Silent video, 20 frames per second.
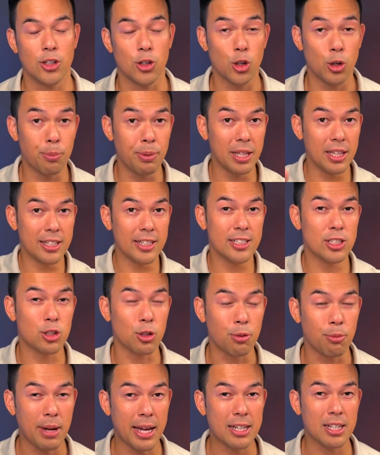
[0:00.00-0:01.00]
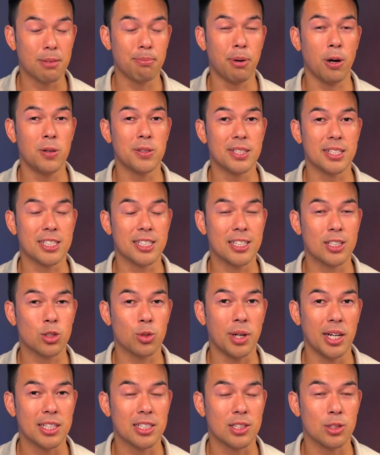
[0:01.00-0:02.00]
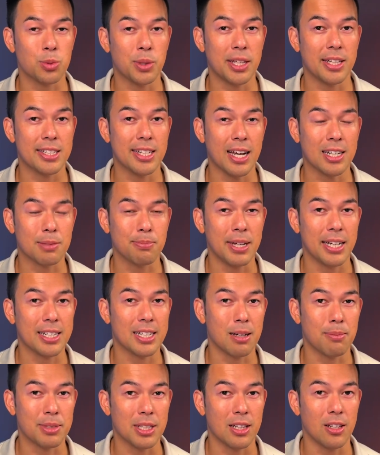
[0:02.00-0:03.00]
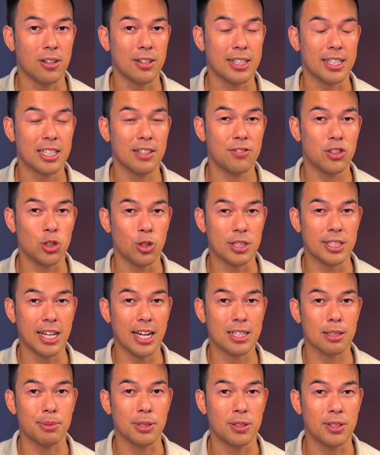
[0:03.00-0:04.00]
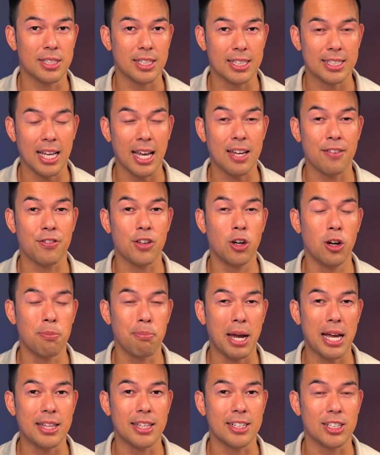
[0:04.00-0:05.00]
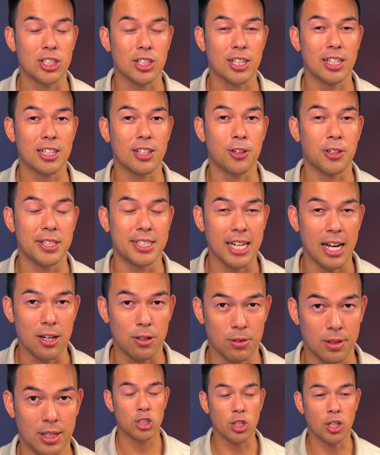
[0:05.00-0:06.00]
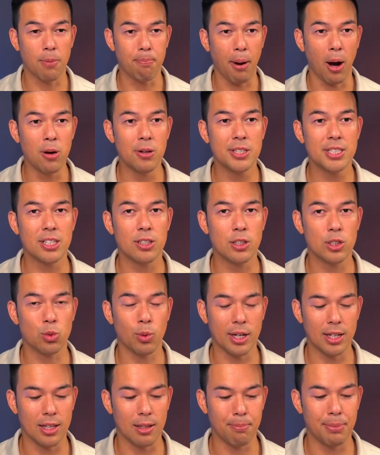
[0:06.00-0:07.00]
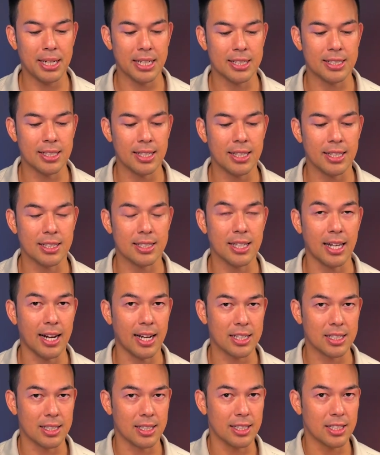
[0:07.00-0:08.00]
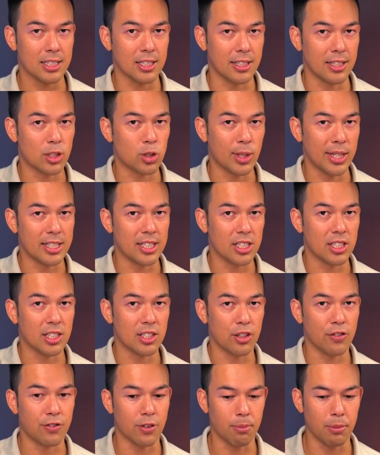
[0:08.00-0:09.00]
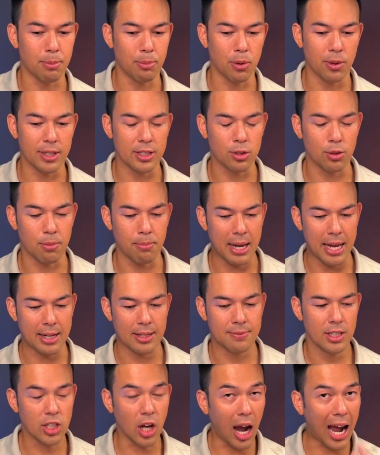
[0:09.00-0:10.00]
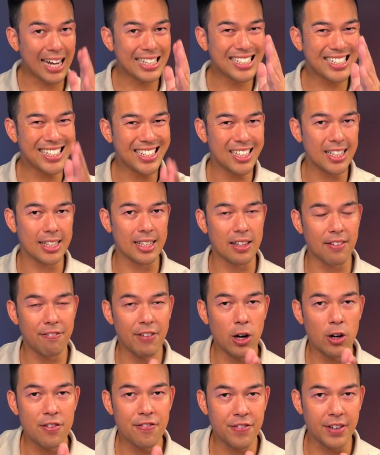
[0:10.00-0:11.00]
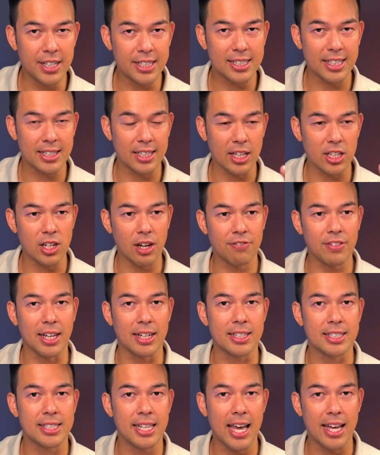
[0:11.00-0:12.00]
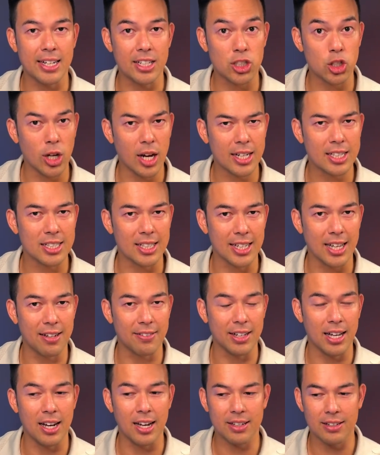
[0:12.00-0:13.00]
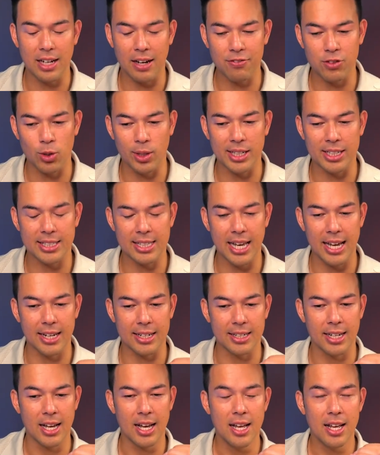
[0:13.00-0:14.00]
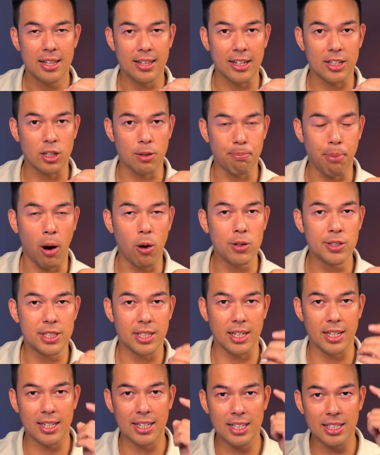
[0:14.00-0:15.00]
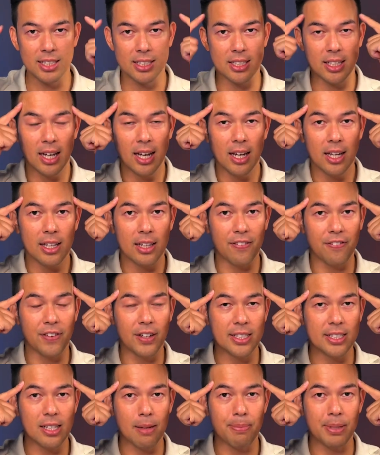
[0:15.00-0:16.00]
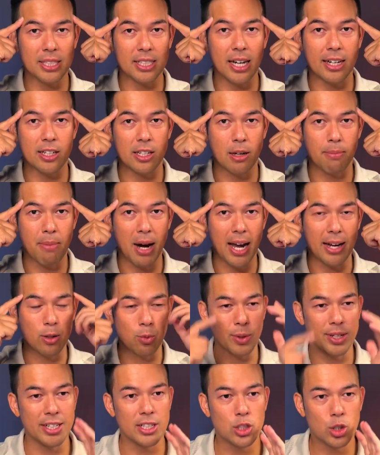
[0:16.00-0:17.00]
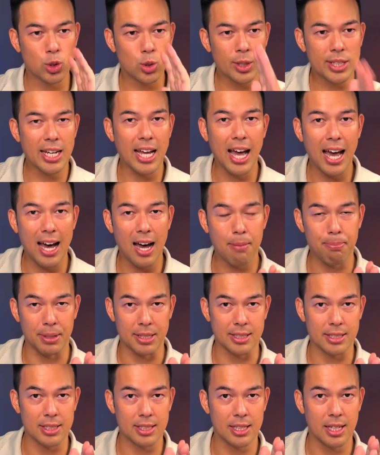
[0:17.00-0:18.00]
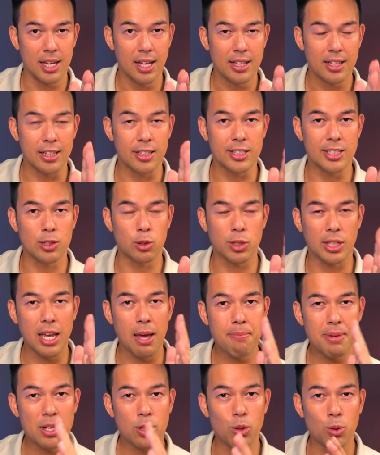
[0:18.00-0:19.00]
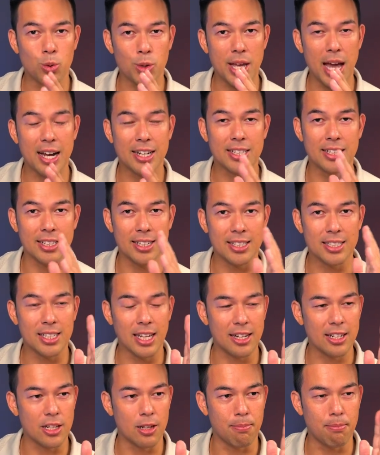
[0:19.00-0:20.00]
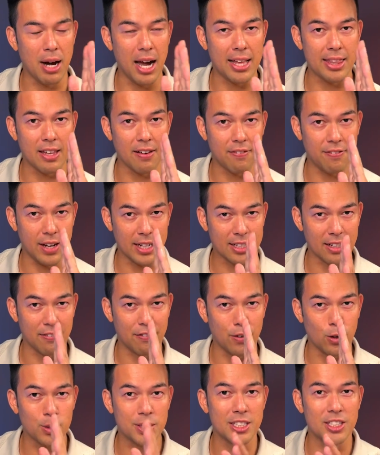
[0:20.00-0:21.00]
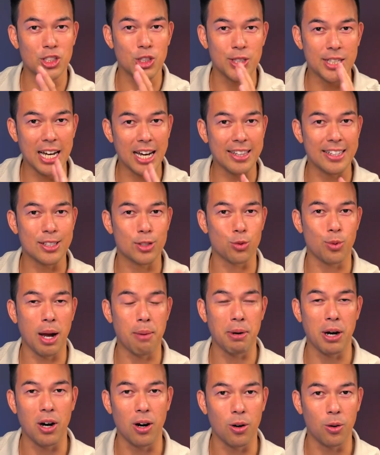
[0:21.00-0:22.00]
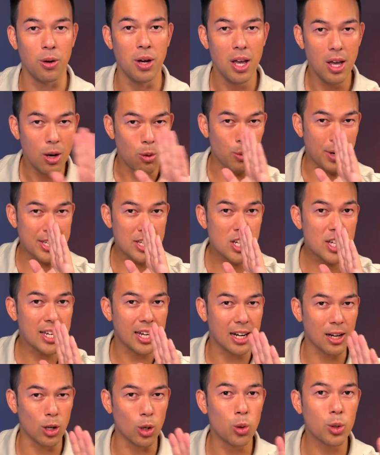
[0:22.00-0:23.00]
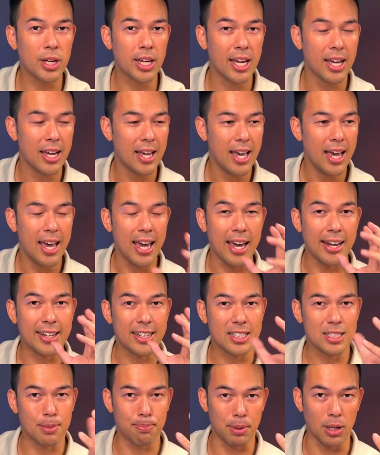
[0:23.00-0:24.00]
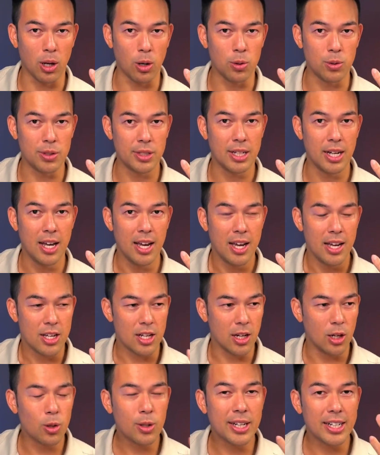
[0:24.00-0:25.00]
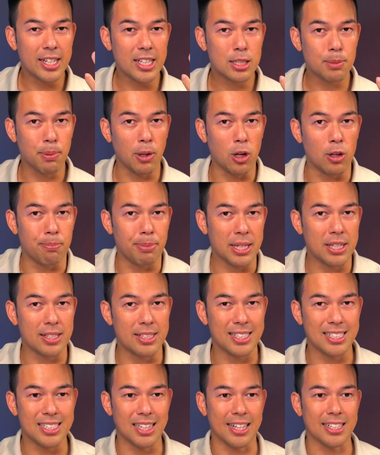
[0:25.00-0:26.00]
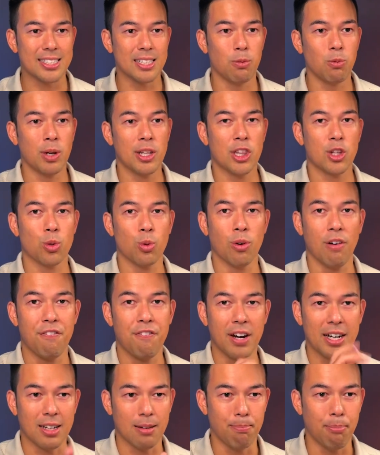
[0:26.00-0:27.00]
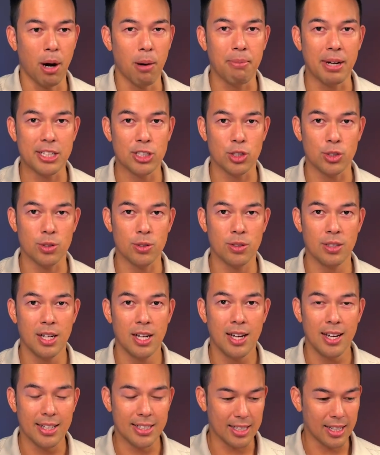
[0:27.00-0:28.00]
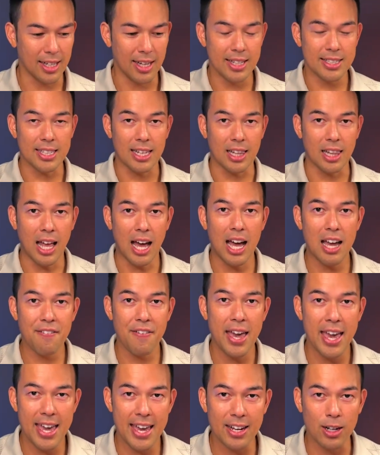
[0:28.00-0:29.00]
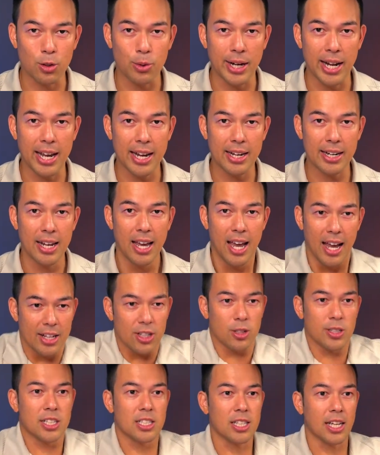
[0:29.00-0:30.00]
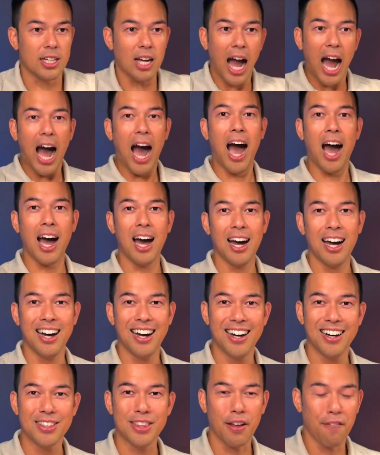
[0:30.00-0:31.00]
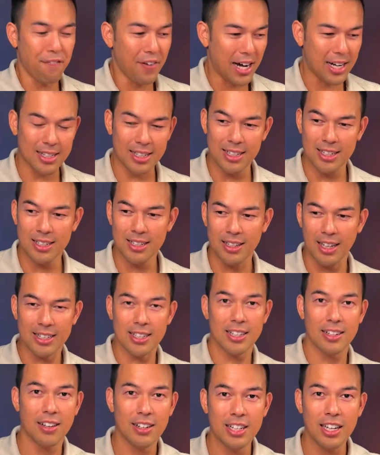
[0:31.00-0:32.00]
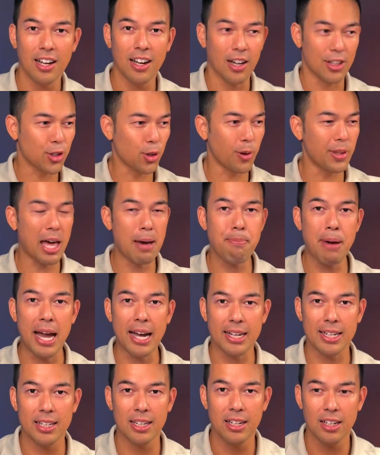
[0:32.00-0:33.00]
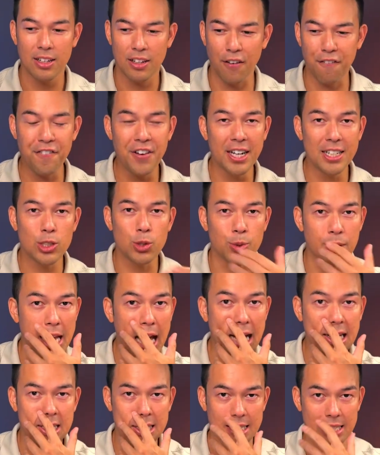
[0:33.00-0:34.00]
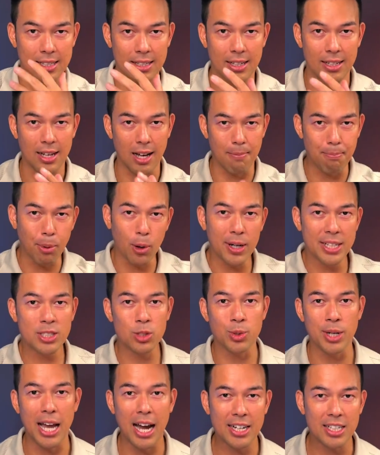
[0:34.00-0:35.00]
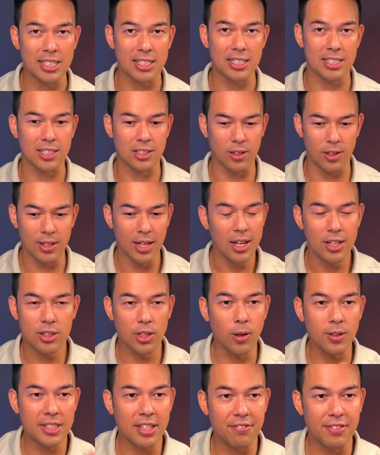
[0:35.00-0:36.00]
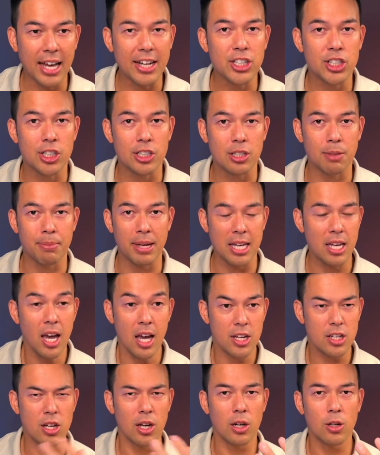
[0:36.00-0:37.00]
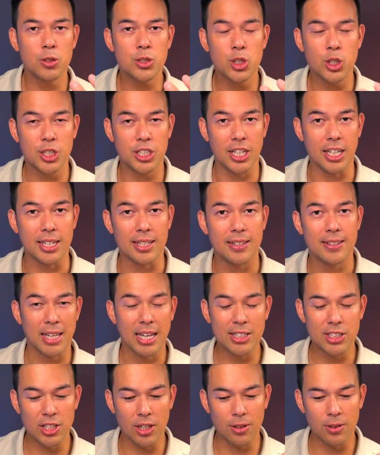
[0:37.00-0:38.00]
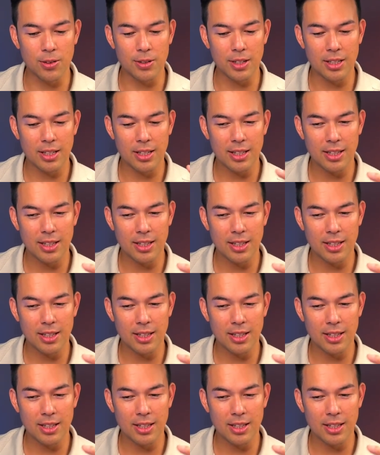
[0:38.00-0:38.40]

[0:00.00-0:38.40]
Your ability to remain composed in situations where the tax man comes along and gives you a tax bill and says, hey, if you don't pay this, you're going to go to jail. So composure is one of the biggest things that actually is going to transition you from a boy to a man. So ideally, the very first thing that you have to understand is you actually have to understand that composure is the first step inside of your mind. When a trigger happens, there's a chemical reaction inside of your mind that fucking forces you down this rabbit hole where you can look and explode. You look and explode because it's like someone threw a fucking bomb at you. It's a it's a live hand grenade and you're just like, ah, the fuck? Like, I throw that back. Your first reaction A boy's reaction is to go, don't give that shit to me, you lose your shit. And so